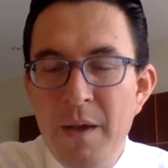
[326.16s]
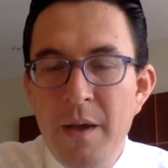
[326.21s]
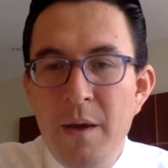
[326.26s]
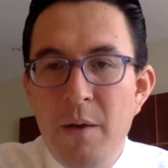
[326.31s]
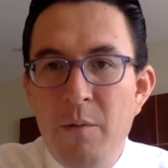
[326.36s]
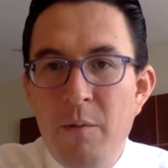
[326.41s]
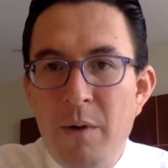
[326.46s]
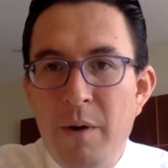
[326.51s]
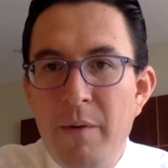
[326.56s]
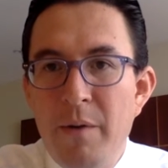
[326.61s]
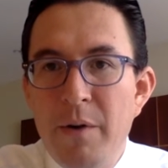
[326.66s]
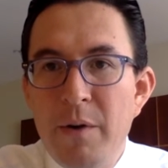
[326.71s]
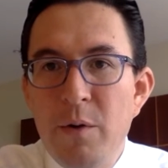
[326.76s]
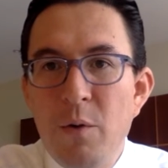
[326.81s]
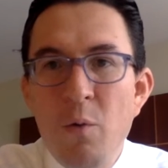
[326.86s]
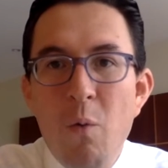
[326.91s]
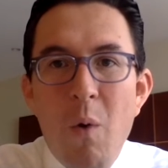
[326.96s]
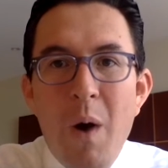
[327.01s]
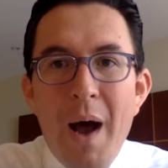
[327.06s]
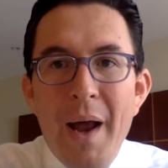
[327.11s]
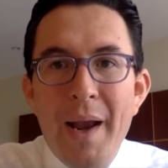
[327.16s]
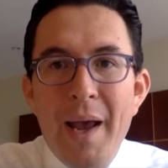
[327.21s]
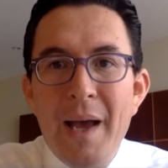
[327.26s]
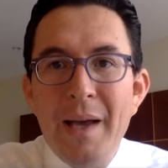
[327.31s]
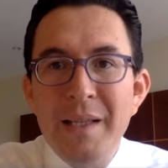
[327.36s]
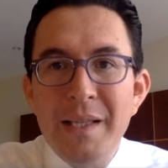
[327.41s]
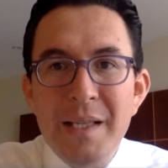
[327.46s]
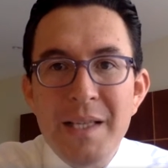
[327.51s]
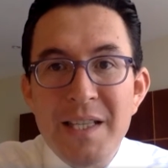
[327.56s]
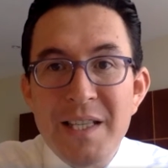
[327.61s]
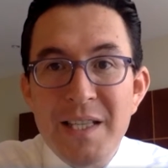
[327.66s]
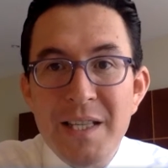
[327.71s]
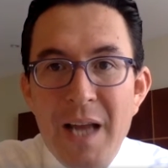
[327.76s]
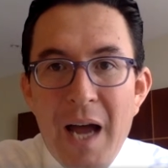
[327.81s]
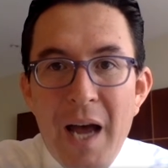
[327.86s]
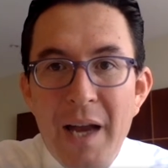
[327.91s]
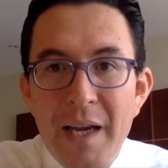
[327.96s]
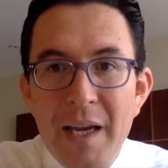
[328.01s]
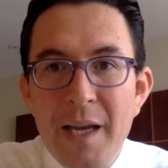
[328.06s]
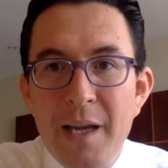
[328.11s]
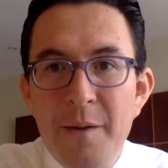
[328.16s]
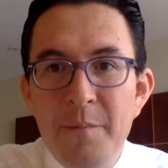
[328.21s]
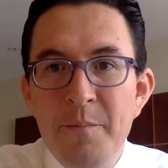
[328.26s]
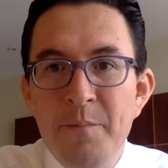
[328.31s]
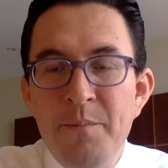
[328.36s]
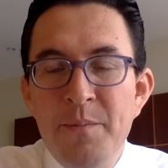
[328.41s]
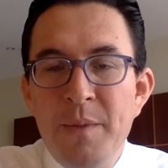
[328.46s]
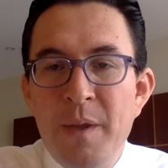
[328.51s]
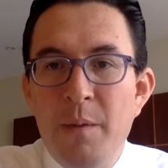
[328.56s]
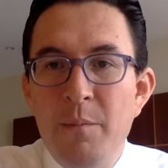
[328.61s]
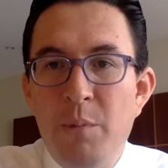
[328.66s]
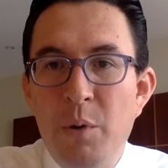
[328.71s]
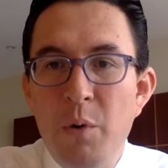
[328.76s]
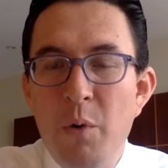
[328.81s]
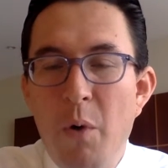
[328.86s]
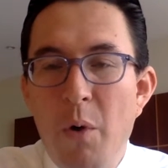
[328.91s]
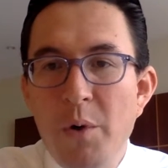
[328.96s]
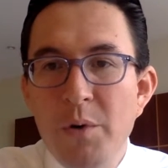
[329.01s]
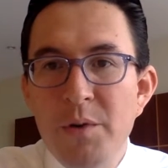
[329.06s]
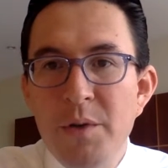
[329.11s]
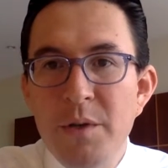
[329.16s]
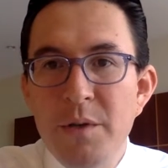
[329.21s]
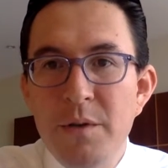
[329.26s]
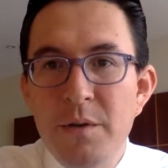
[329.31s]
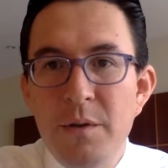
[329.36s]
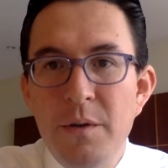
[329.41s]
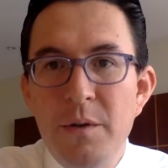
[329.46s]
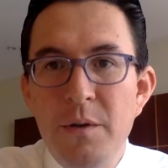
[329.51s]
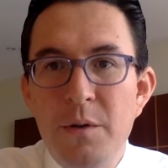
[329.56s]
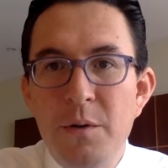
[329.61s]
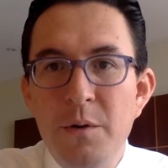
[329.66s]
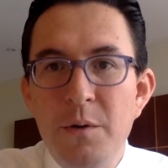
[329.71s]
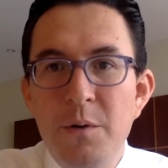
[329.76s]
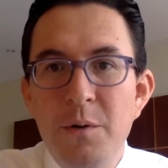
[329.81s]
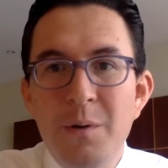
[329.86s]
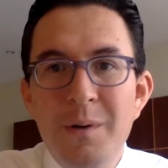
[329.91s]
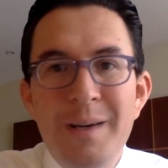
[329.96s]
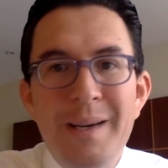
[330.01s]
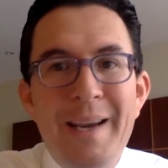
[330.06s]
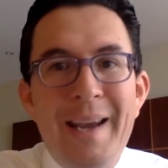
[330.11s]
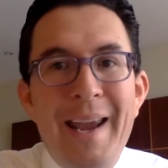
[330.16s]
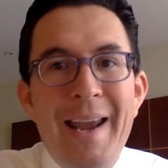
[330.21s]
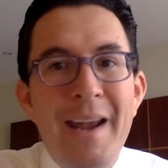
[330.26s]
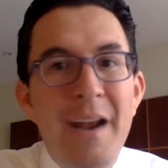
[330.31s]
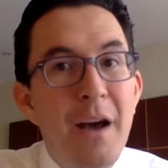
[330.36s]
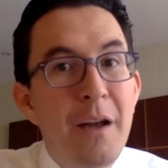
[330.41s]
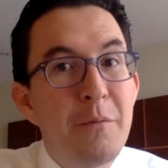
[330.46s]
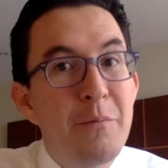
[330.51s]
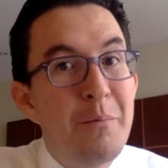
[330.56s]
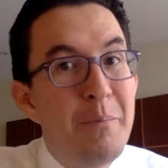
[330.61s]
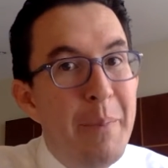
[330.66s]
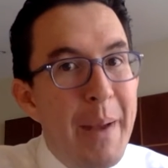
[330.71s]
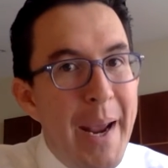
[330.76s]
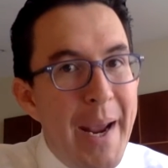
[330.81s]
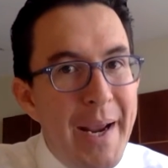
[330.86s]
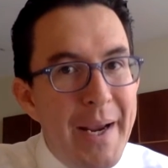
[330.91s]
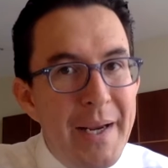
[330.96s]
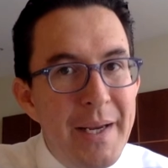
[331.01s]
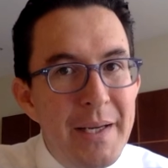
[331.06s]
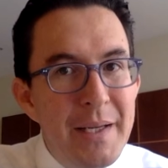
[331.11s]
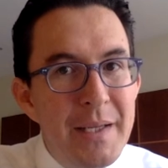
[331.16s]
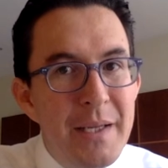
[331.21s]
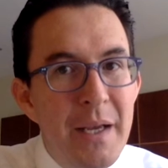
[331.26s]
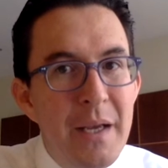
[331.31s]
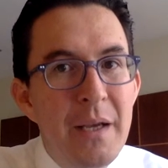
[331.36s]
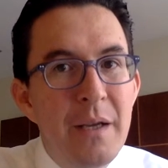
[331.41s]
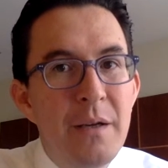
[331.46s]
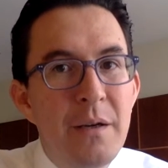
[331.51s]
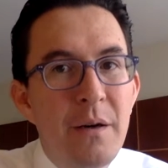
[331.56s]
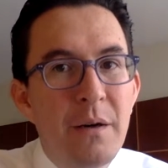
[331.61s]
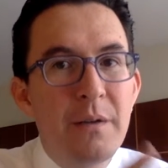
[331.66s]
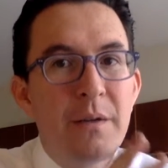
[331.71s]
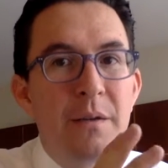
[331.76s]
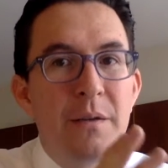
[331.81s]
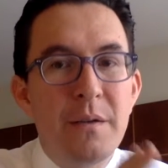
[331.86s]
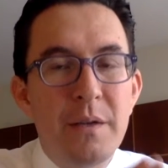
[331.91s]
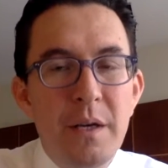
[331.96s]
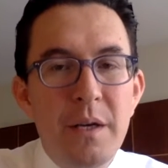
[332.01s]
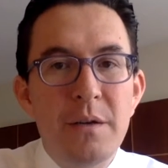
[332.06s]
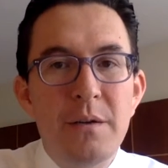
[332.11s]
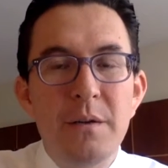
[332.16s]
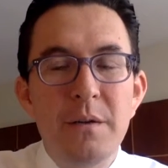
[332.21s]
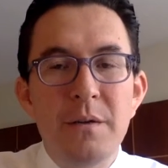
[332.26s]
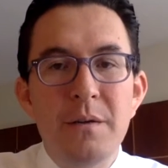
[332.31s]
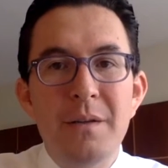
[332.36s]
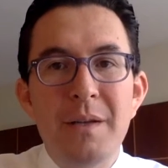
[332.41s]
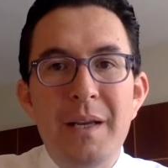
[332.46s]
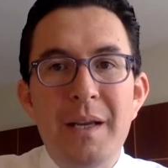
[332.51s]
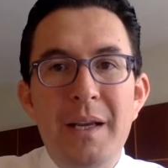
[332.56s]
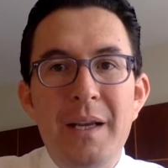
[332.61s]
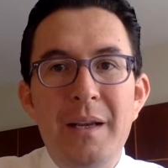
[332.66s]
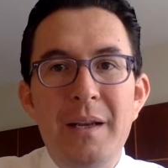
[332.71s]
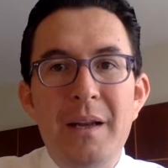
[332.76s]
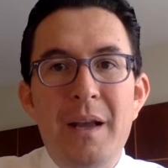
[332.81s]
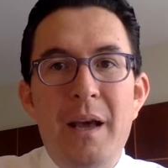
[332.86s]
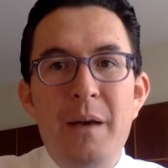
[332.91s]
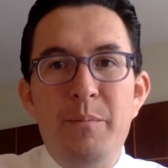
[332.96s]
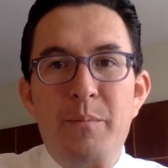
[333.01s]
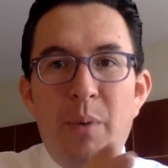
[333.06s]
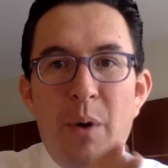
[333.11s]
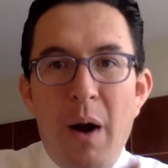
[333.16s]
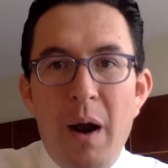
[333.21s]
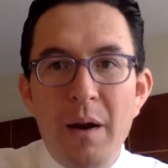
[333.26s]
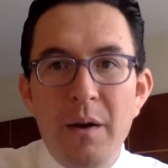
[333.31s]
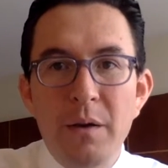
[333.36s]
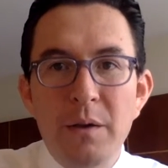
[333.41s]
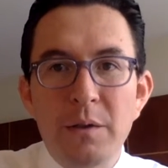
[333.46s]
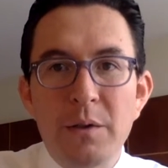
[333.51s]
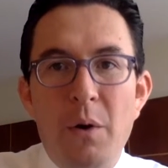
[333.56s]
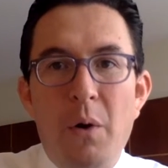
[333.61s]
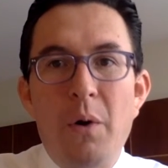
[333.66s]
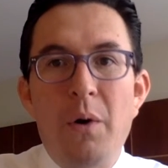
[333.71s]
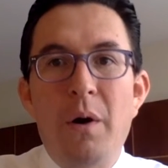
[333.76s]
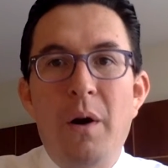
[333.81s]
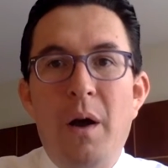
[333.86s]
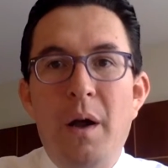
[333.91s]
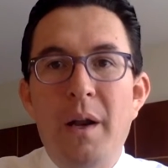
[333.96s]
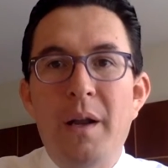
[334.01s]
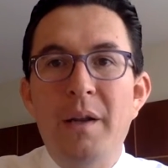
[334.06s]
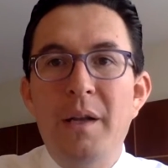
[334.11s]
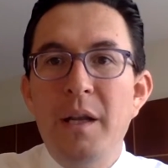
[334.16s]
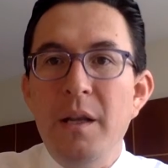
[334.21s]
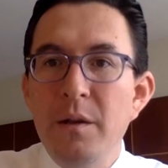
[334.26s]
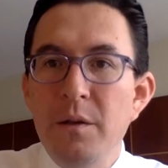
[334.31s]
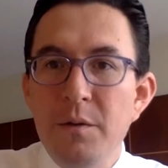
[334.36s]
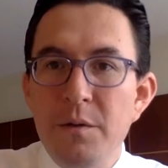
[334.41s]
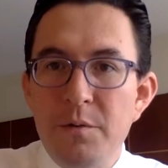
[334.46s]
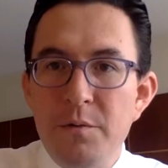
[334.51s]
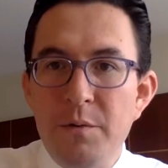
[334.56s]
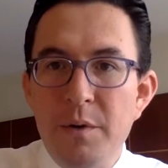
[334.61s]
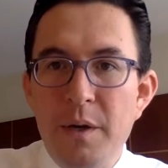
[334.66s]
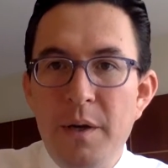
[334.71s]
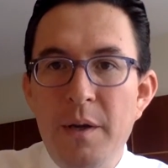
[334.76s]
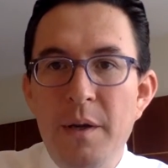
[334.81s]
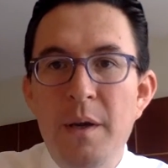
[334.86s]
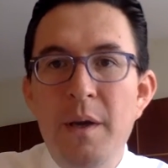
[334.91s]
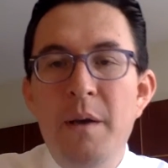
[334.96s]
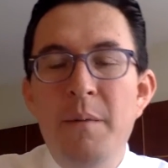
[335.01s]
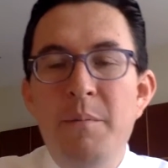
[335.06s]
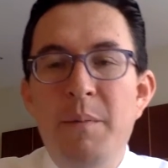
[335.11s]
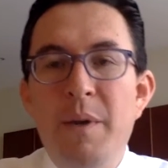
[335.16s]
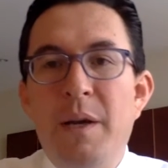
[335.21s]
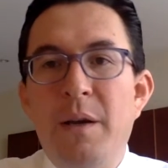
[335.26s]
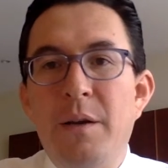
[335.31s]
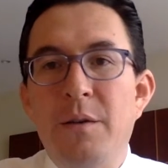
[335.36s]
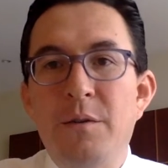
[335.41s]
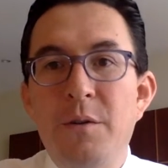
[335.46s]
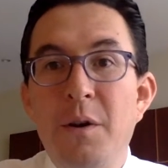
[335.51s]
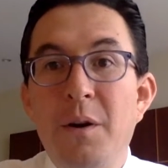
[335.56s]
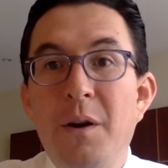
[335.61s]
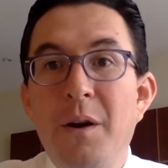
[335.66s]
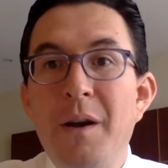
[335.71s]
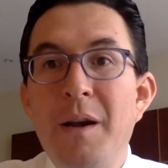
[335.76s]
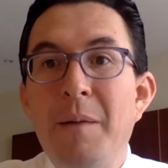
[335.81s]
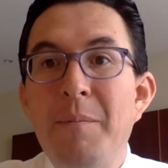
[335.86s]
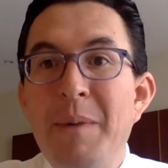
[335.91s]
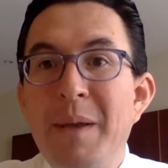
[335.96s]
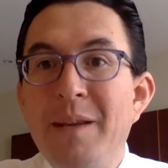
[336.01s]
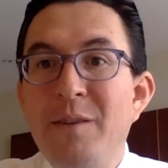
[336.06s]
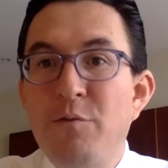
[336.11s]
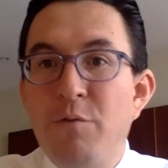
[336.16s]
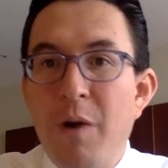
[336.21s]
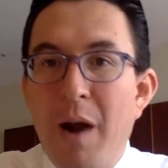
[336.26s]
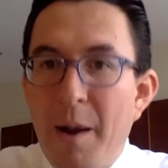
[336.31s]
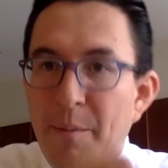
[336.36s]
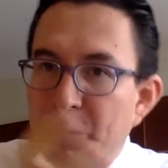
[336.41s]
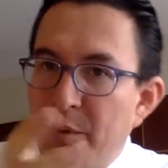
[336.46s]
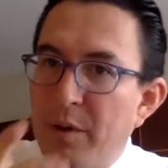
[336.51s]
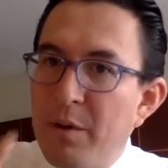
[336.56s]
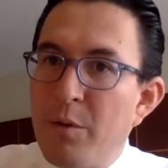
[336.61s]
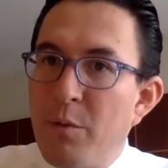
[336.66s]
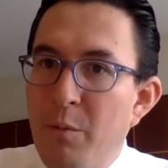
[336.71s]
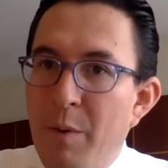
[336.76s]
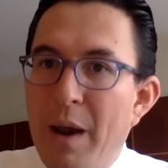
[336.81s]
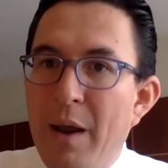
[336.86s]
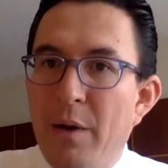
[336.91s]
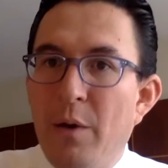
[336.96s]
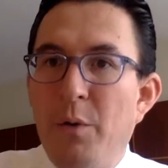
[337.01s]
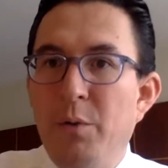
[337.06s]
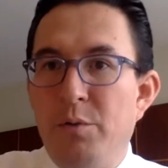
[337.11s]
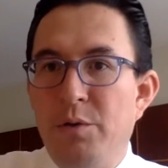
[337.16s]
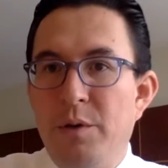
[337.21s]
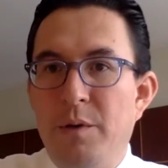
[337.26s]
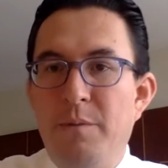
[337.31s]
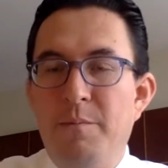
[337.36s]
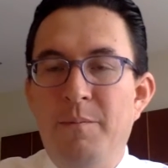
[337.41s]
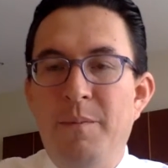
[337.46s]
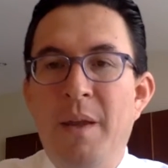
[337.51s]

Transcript: Whenever you want to study blue oceans, you cannot base your decisions in a product or on an industry, because you're going to be trapped on a red ocean.